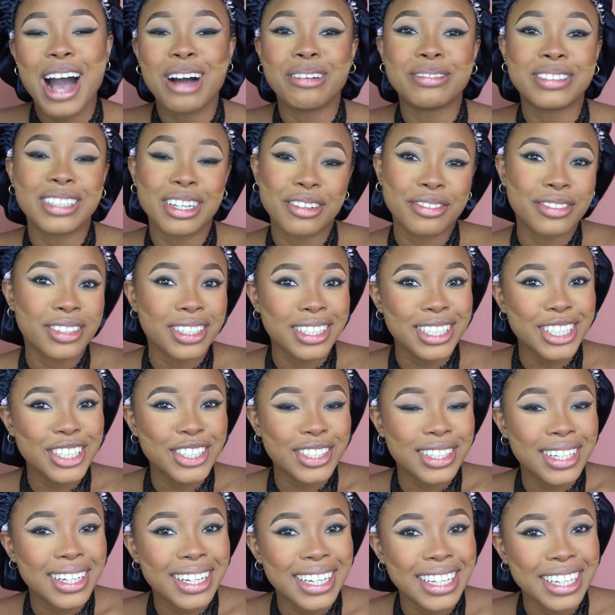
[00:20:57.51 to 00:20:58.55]
I'm definitely
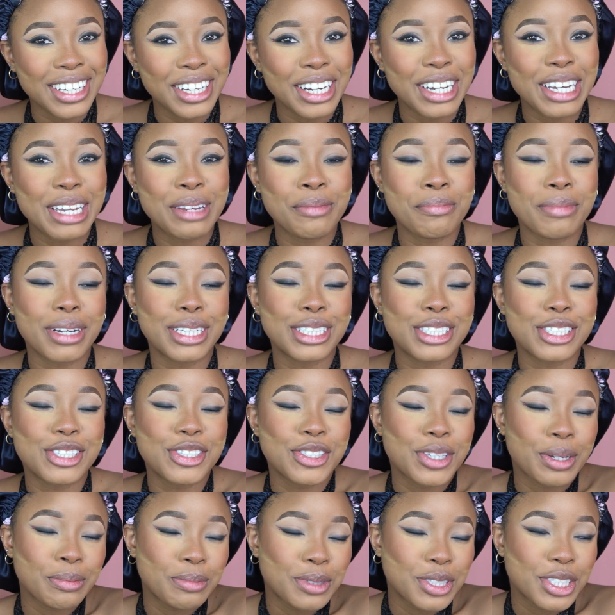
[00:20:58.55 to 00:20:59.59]
going to link her in my
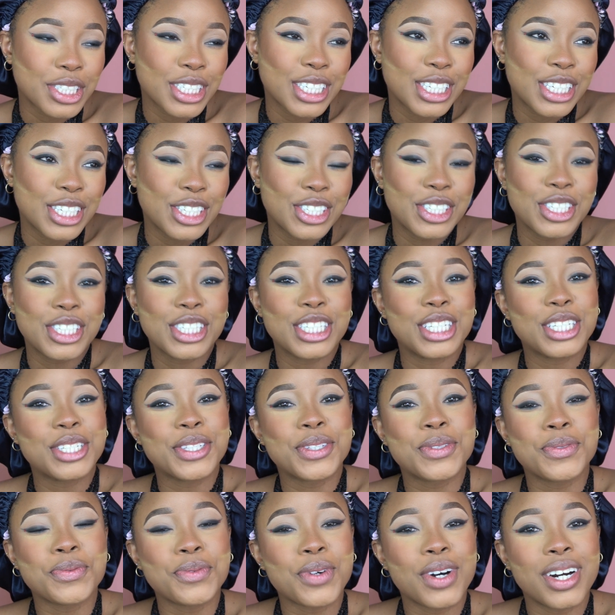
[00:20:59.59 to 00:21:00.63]
description. She
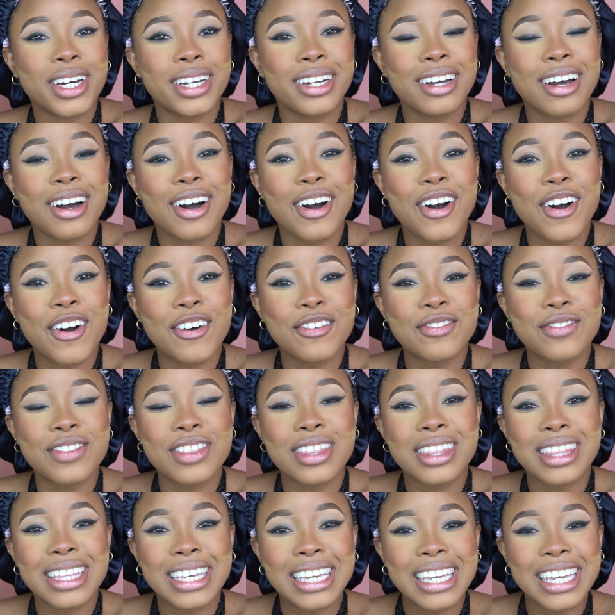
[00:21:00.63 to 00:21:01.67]
is one
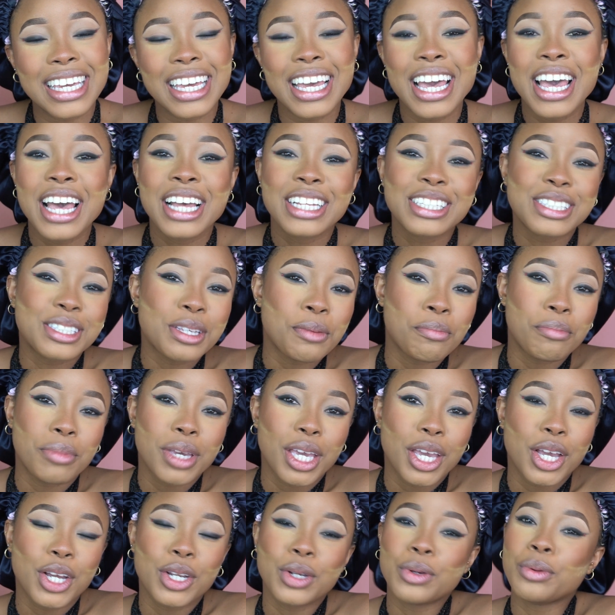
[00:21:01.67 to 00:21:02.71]
of the
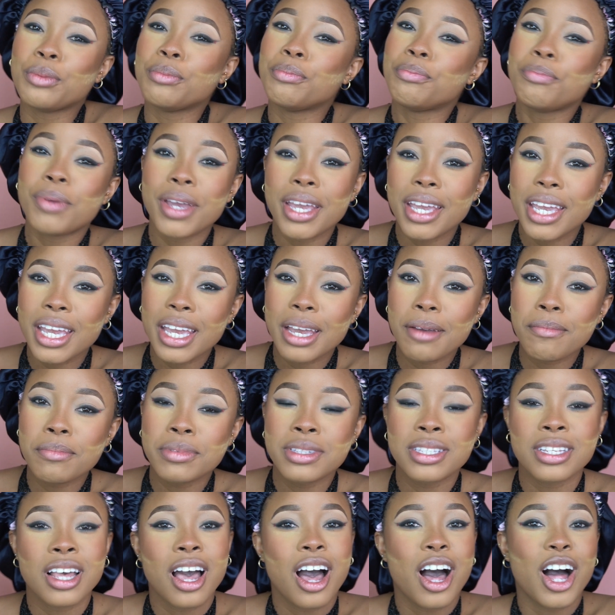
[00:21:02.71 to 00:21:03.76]
Tobaglo
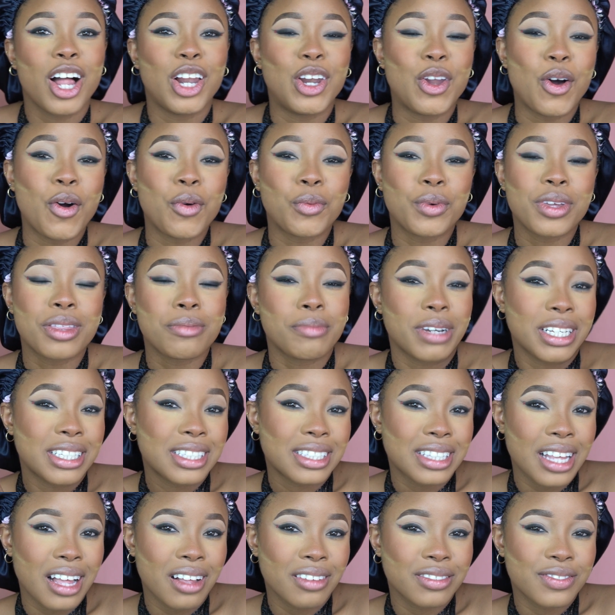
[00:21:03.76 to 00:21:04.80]
babes along with
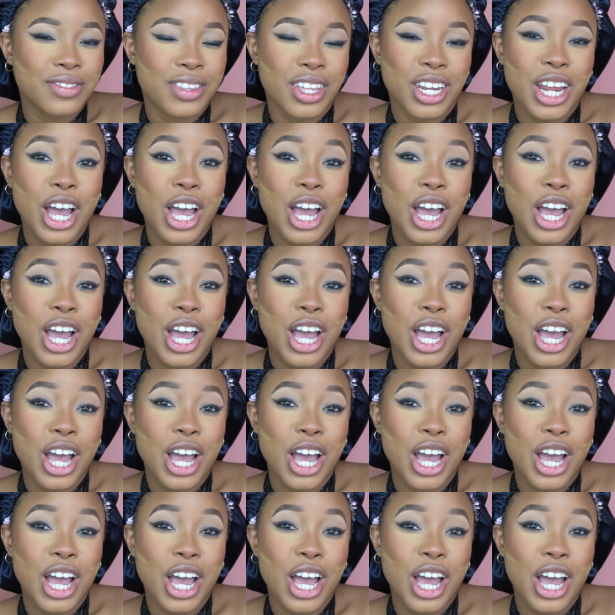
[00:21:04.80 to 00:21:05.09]
myself that